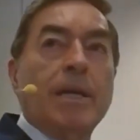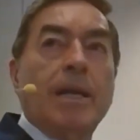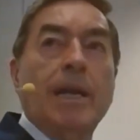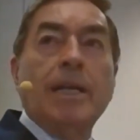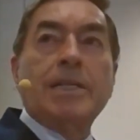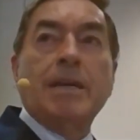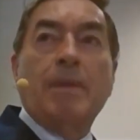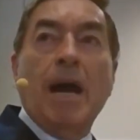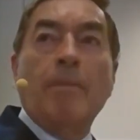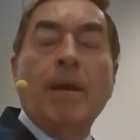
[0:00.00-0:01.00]
cleans him
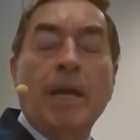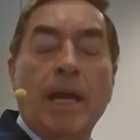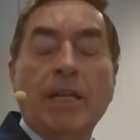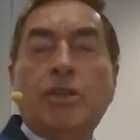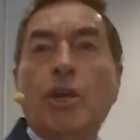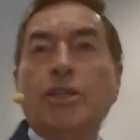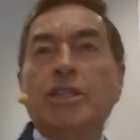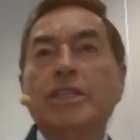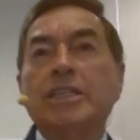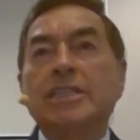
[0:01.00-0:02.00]
up, and
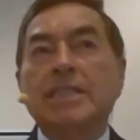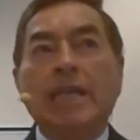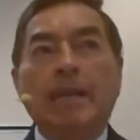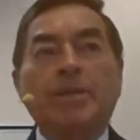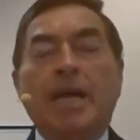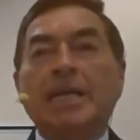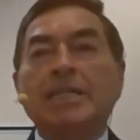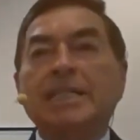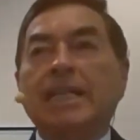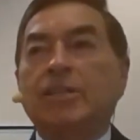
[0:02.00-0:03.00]
touches his lips
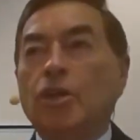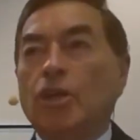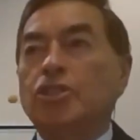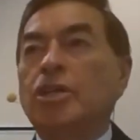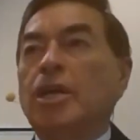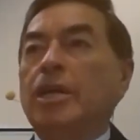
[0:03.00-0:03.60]
as he touched